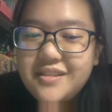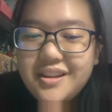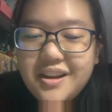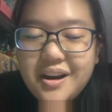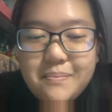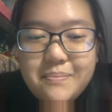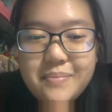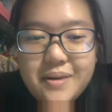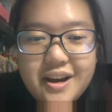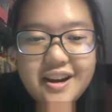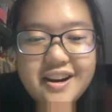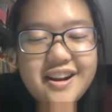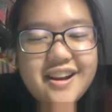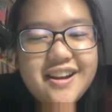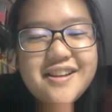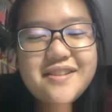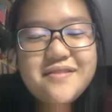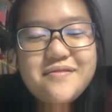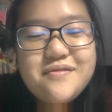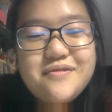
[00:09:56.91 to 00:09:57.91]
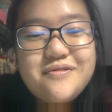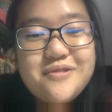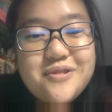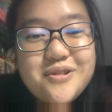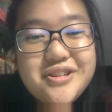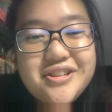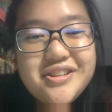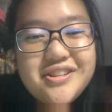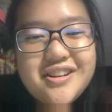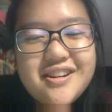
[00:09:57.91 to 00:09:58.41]
Not bad. I gave it
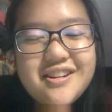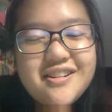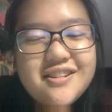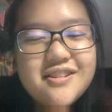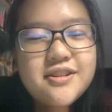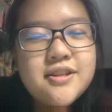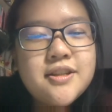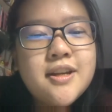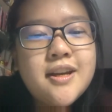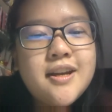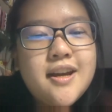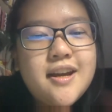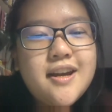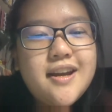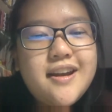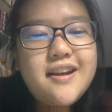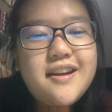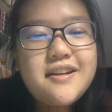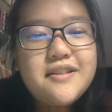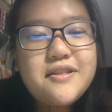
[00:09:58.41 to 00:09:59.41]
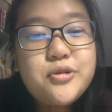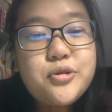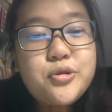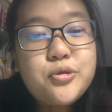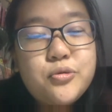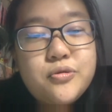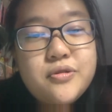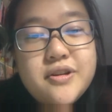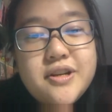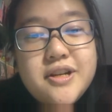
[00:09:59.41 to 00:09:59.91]
4 stars, and the
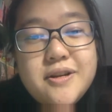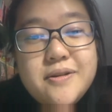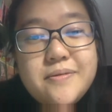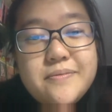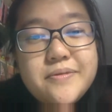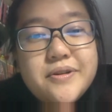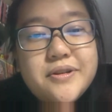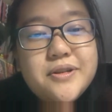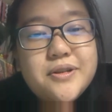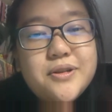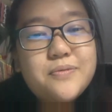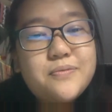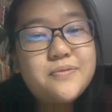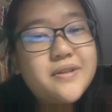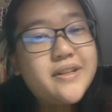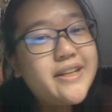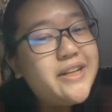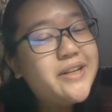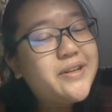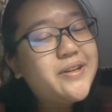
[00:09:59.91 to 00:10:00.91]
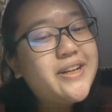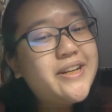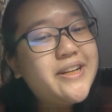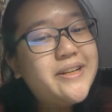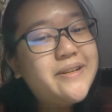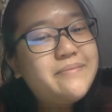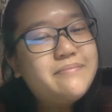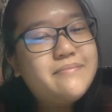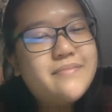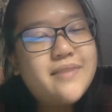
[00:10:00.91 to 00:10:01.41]
story was really
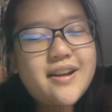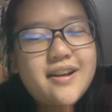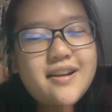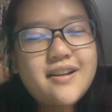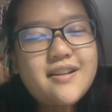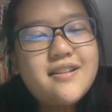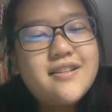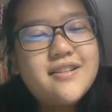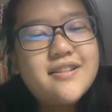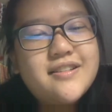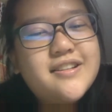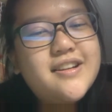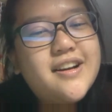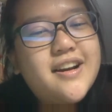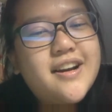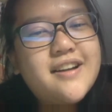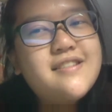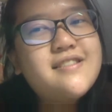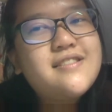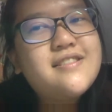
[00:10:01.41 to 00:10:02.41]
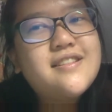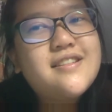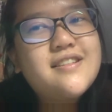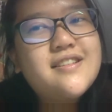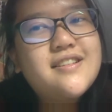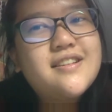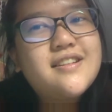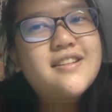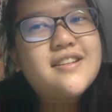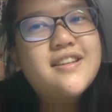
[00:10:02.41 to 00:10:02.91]
great. And I think